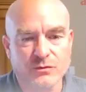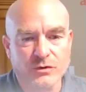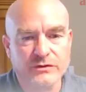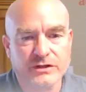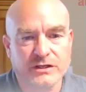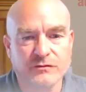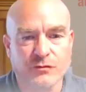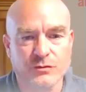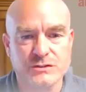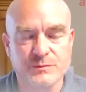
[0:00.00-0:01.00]
one of the key
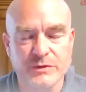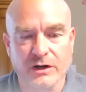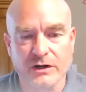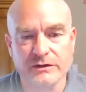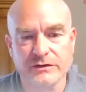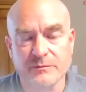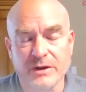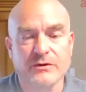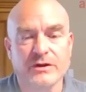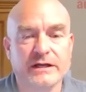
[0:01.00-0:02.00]
forces behind the
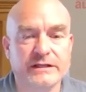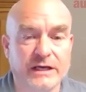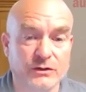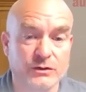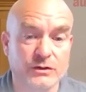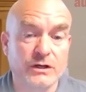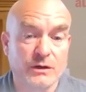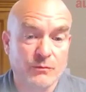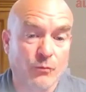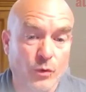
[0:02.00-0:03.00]
Maryann Keller
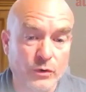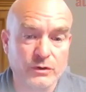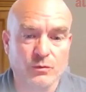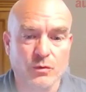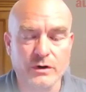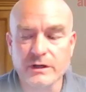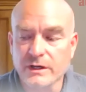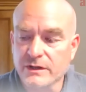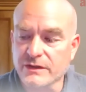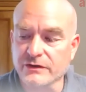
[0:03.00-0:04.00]
Memorial Award
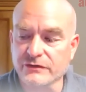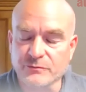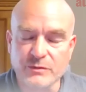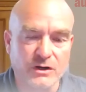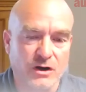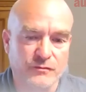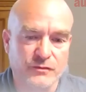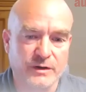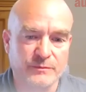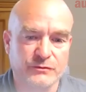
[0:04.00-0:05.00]
that is being
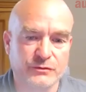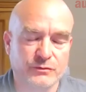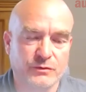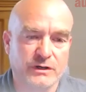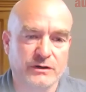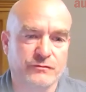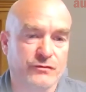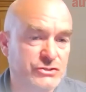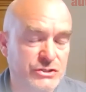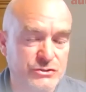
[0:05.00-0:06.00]
offered up to
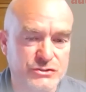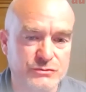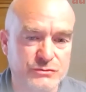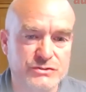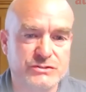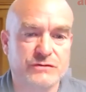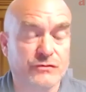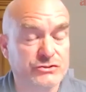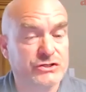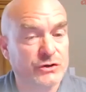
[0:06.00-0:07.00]

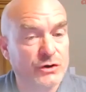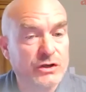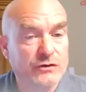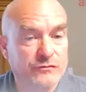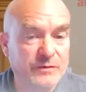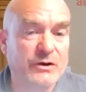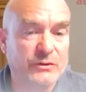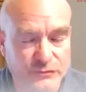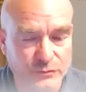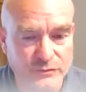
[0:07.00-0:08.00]
first-year female
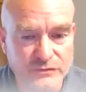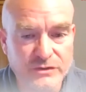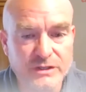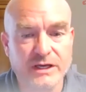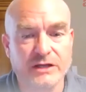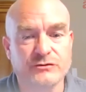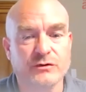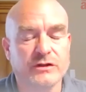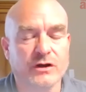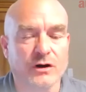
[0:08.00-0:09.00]
students
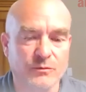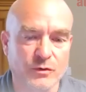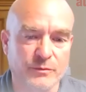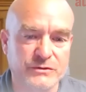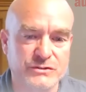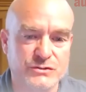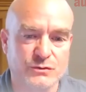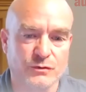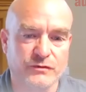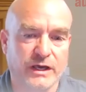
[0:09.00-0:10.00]
entering the Automotive Business
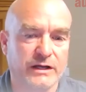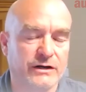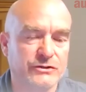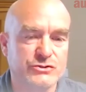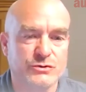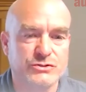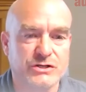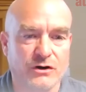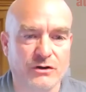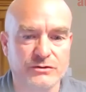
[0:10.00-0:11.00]
School of Canada at Georgian
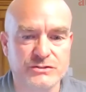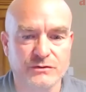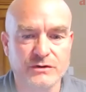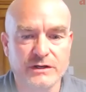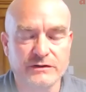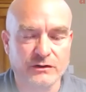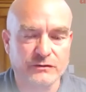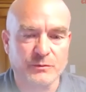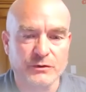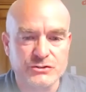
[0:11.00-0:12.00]
College. So tell
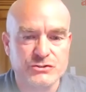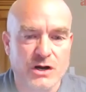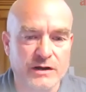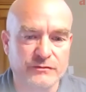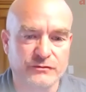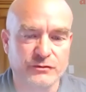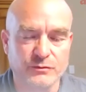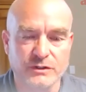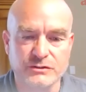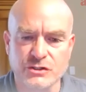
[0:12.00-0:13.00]
us about the drive
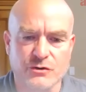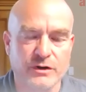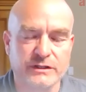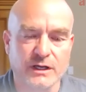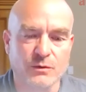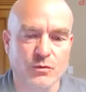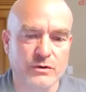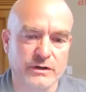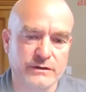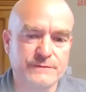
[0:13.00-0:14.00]
to create that award.